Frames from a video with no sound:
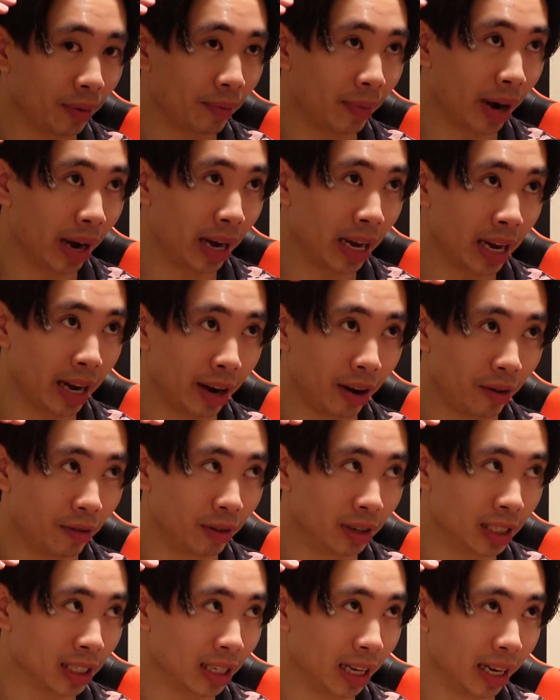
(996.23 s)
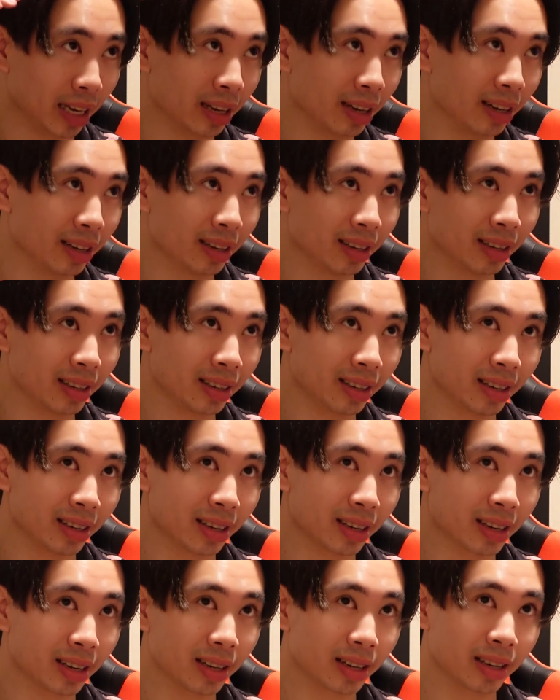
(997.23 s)
my hair was like
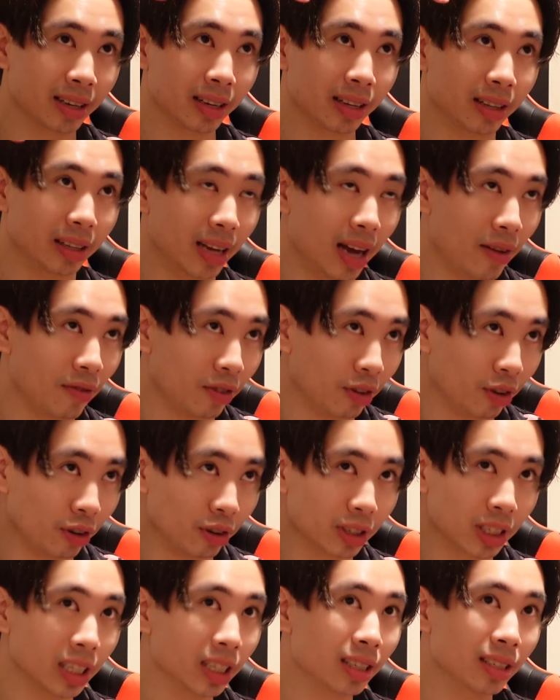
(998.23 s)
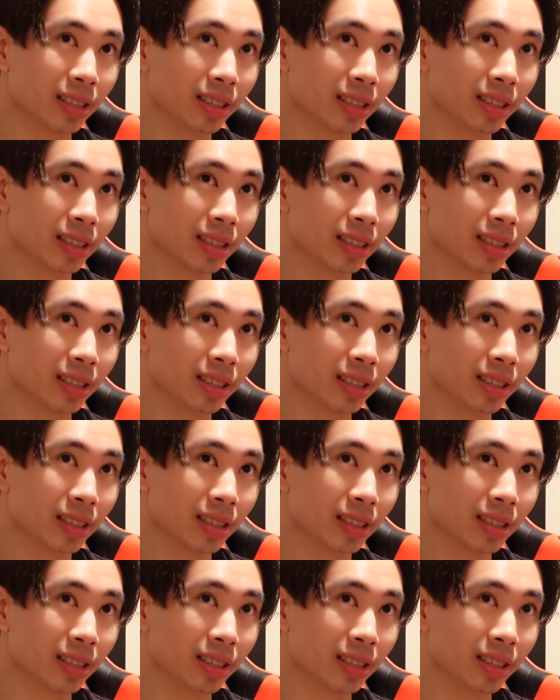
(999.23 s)
leveled